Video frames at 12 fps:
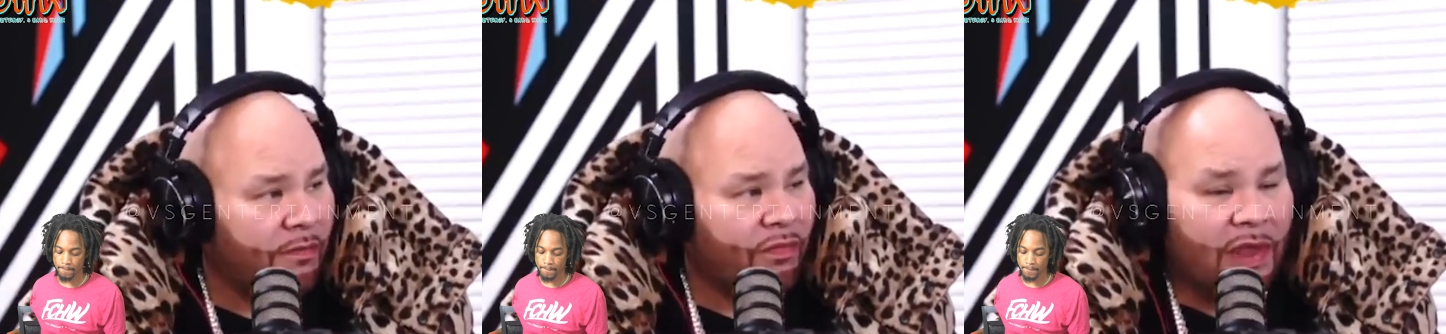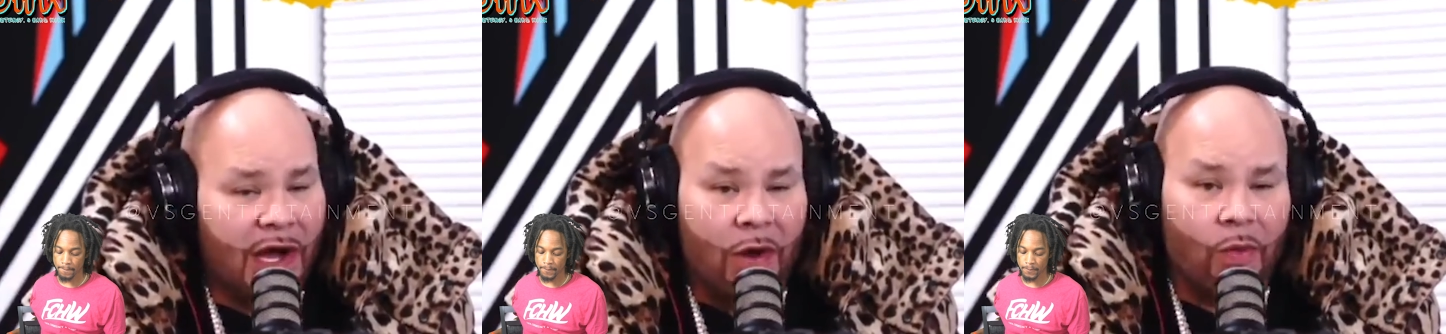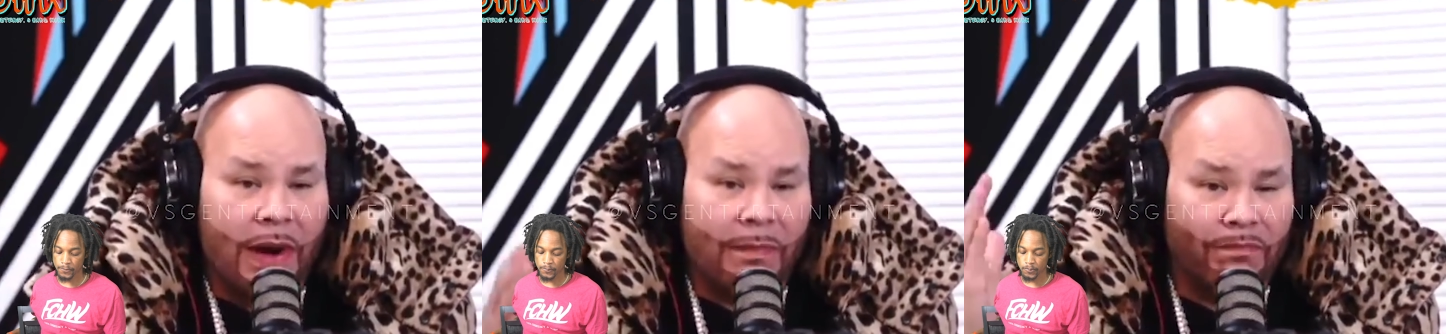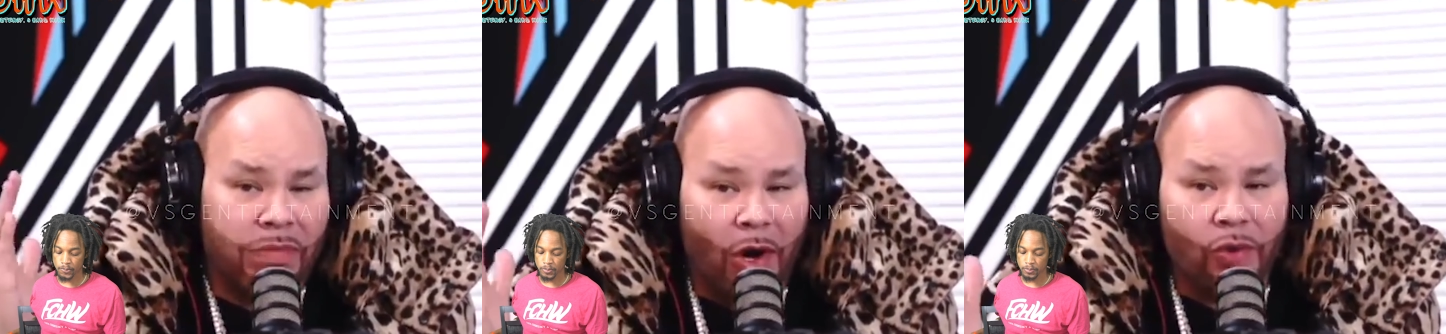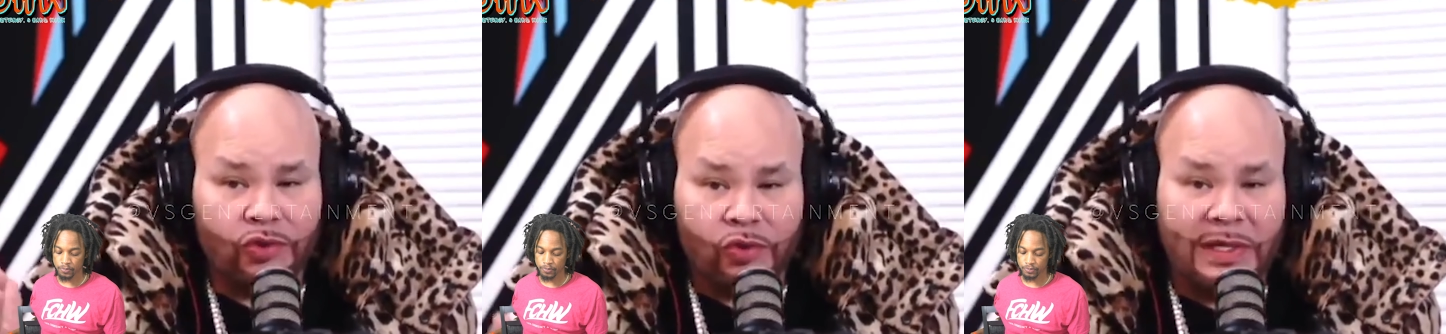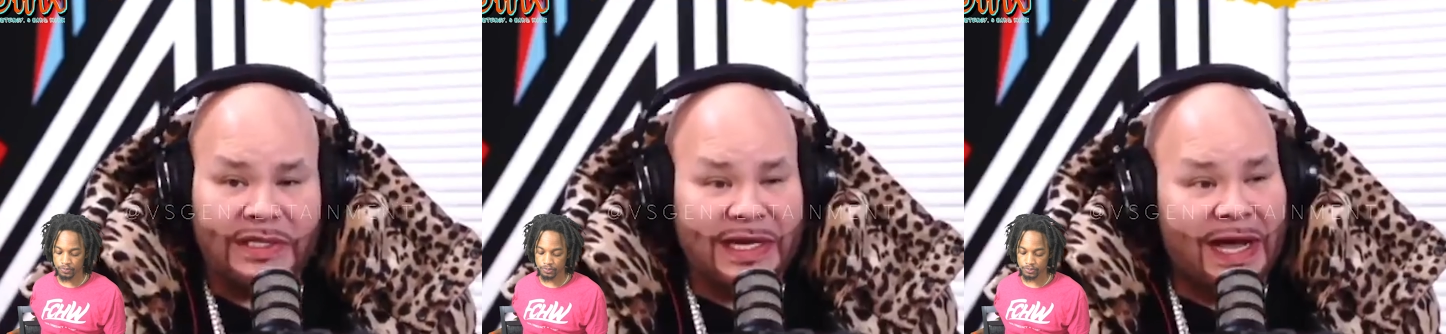Speaker 1: I went broke
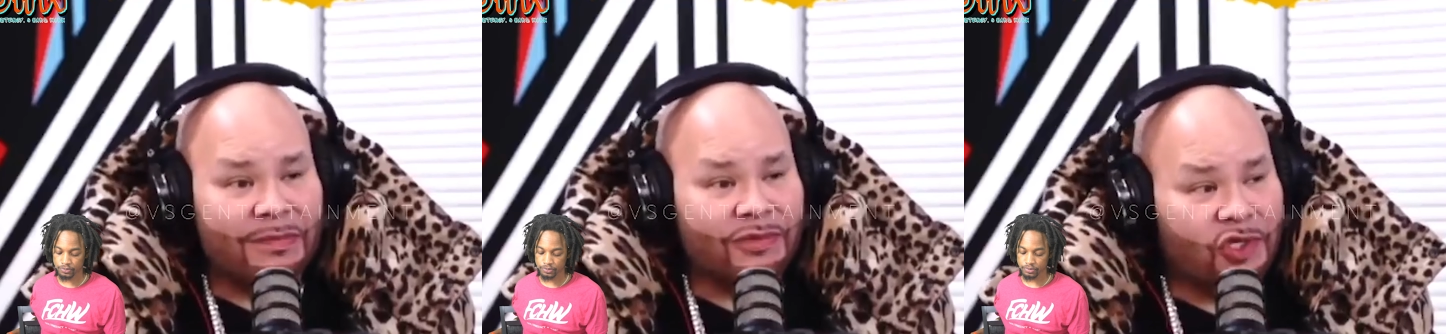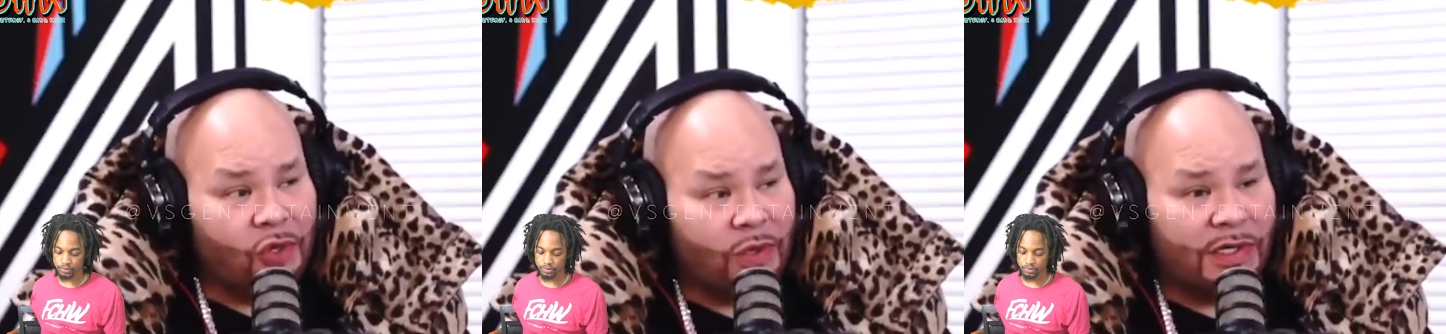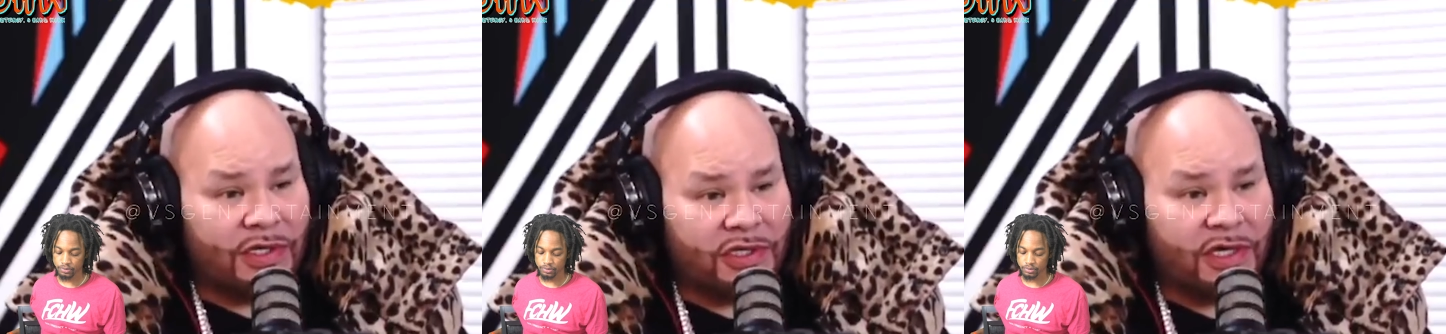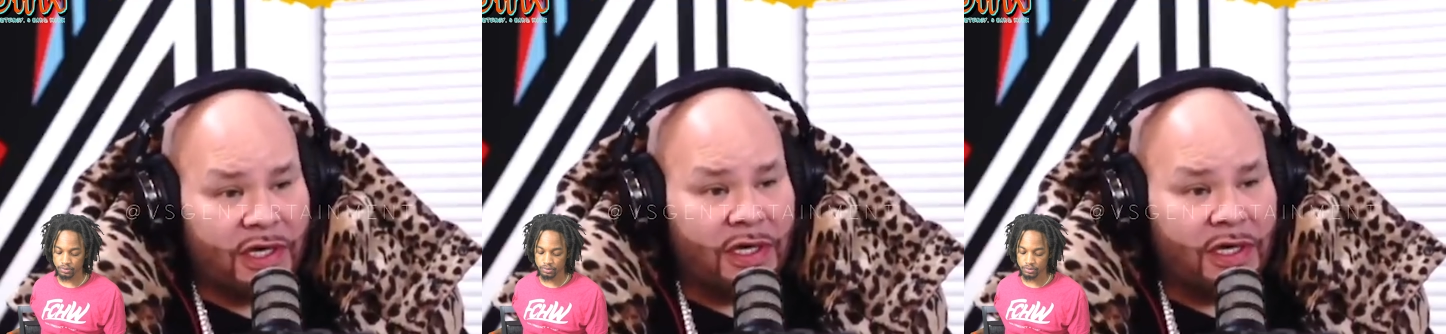3 times doing this shit.